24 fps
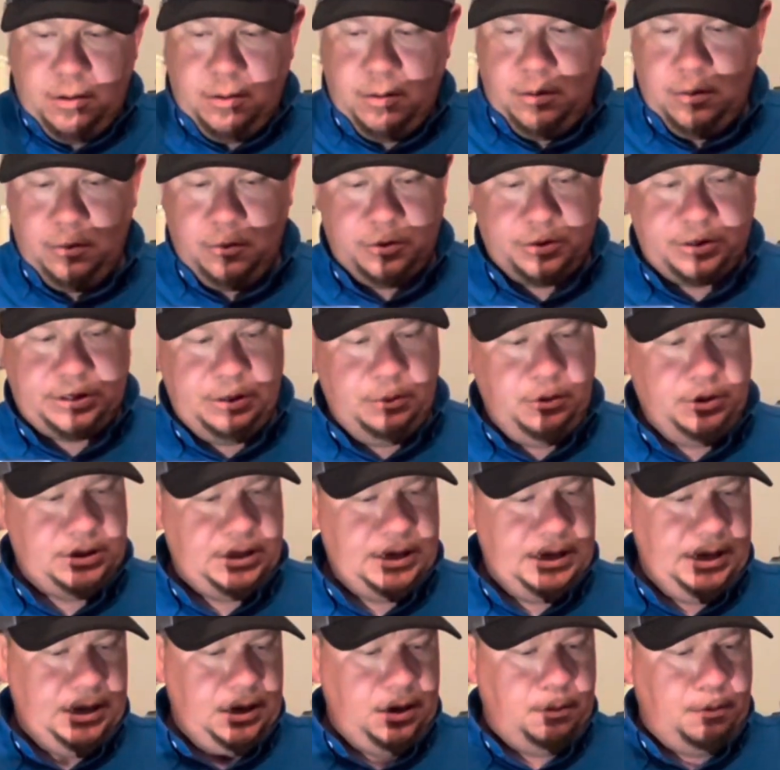we'll see what's
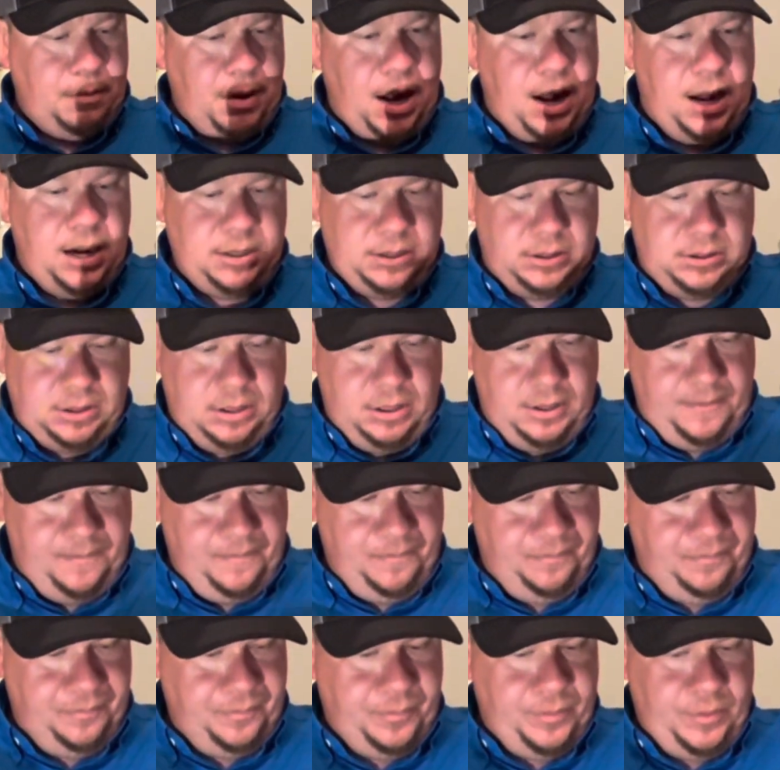in the box.
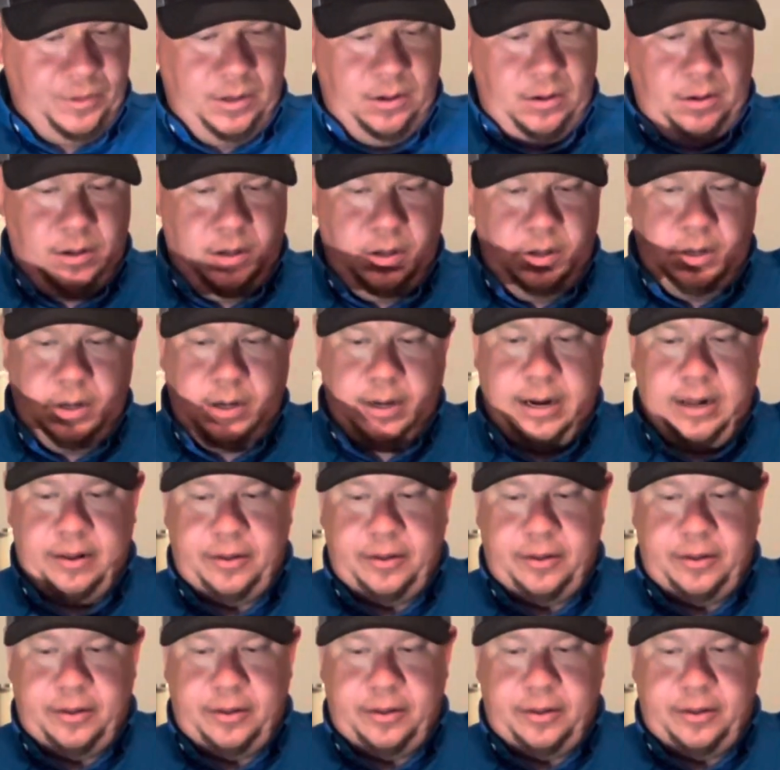Now